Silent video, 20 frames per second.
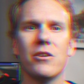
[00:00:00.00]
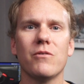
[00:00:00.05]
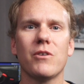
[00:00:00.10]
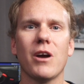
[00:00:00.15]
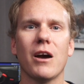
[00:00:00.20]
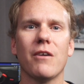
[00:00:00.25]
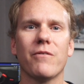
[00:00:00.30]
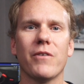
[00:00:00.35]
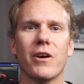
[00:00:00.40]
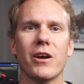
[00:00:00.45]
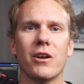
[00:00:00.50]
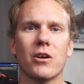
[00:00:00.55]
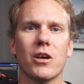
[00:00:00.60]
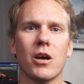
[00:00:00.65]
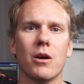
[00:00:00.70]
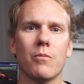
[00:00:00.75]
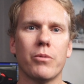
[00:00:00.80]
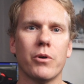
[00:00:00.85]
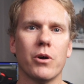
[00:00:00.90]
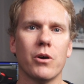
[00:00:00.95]
you've got Final
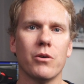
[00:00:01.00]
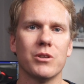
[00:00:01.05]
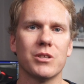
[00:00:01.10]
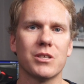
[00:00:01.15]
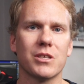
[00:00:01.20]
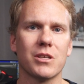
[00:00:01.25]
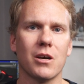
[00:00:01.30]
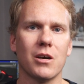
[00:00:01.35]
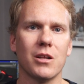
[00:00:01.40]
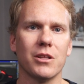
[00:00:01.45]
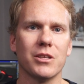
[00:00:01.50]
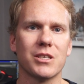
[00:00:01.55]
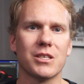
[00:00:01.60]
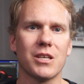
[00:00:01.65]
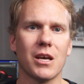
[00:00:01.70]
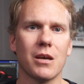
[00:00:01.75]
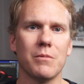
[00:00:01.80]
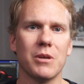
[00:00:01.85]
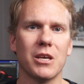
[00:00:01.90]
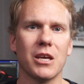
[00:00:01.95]
Cut Pro installed, it's
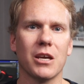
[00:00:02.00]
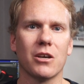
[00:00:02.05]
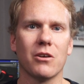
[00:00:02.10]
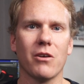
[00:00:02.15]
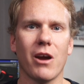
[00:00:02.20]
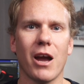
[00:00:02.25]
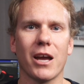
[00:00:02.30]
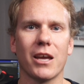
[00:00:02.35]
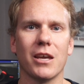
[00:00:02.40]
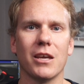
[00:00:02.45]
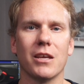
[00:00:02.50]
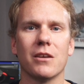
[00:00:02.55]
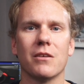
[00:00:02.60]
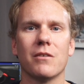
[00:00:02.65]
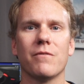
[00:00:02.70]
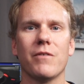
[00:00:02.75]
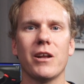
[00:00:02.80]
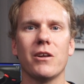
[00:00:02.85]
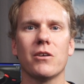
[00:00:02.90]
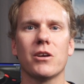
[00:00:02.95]
time to get cracking.
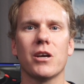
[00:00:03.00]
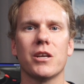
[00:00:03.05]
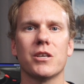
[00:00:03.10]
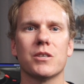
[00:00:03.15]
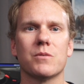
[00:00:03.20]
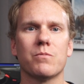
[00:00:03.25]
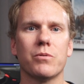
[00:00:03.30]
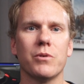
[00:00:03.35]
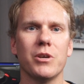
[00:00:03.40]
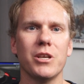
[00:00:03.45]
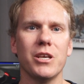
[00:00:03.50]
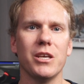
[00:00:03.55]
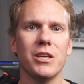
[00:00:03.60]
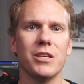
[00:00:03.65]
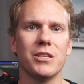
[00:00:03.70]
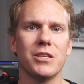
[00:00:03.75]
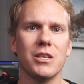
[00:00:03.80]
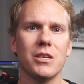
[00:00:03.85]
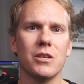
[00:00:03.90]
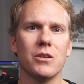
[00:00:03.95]
Final Cut is pretty
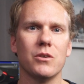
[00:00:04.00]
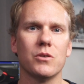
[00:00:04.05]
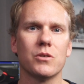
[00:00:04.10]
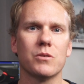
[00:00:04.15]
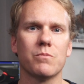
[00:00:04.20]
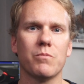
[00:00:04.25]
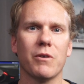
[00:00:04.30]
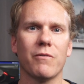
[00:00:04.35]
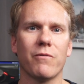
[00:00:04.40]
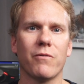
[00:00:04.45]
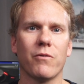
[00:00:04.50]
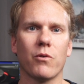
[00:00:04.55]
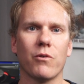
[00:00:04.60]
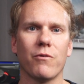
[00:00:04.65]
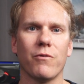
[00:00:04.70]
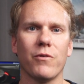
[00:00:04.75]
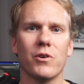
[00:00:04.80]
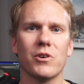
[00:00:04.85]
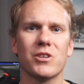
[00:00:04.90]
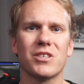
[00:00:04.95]
easy to use, but for
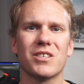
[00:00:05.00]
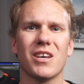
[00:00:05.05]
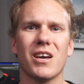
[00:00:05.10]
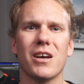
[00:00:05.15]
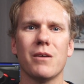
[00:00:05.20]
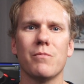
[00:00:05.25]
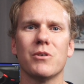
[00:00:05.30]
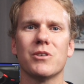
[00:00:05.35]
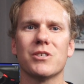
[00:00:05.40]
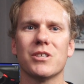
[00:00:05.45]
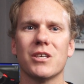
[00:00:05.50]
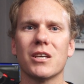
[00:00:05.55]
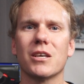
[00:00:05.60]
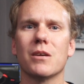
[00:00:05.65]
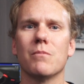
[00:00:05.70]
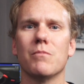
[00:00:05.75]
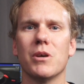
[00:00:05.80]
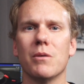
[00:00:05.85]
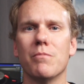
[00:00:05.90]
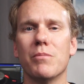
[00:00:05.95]
first timers, it
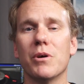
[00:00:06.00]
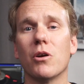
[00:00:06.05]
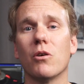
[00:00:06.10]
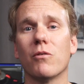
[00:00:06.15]
can be a bit